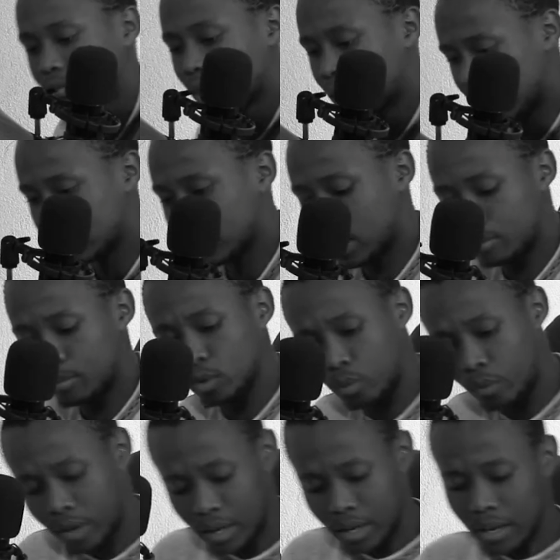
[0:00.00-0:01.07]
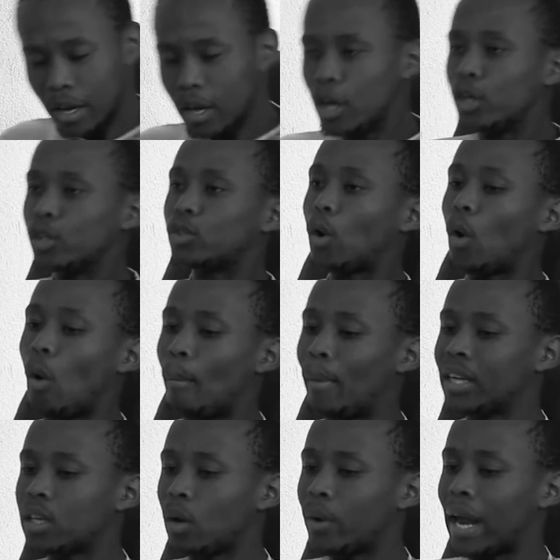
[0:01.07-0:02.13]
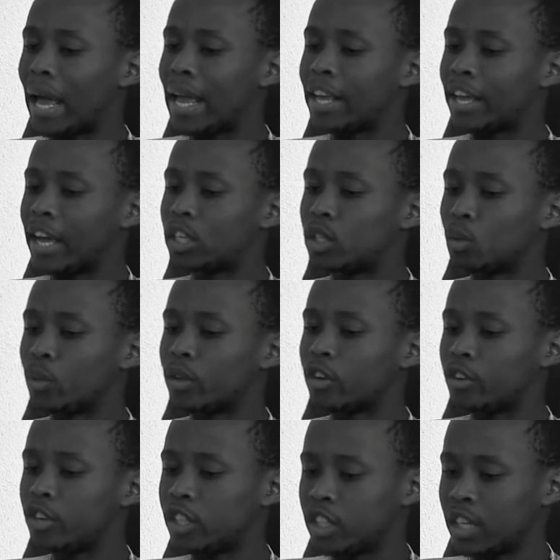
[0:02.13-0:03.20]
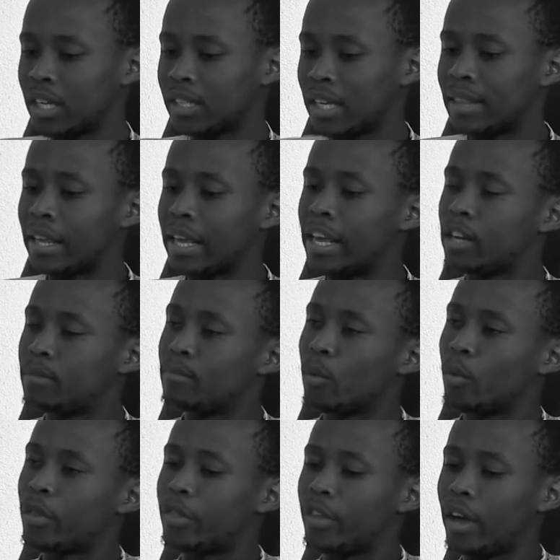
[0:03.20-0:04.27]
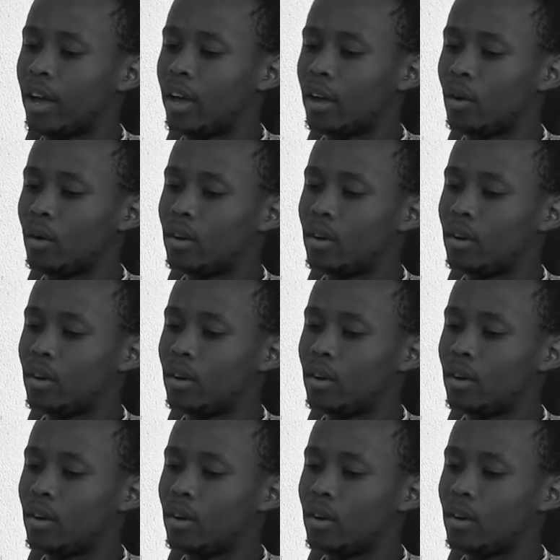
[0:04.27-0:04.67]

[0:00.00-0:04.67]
It doesn't hurt me to read. So, manje, when I engage with Christians and they hit me with the...